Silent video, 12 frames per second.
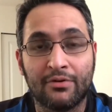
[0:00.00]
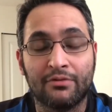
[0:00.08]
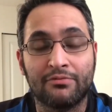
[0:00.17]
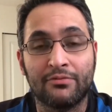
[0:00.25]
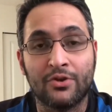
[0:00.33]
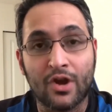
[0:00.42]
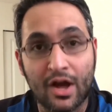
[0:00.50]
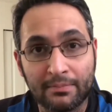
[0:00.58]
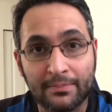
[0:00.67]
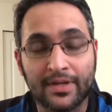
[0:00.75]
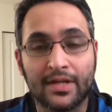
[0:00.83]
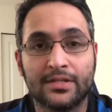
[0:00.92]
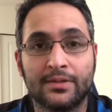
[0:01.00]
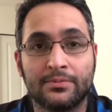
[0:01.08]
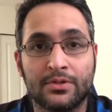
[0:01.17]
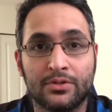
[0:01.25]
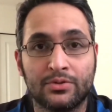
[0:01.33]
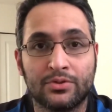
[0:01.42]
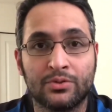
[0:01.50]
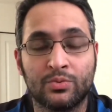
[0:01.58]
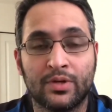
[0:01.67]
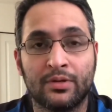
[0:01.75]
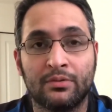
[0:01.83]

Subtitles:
of not making substitutions when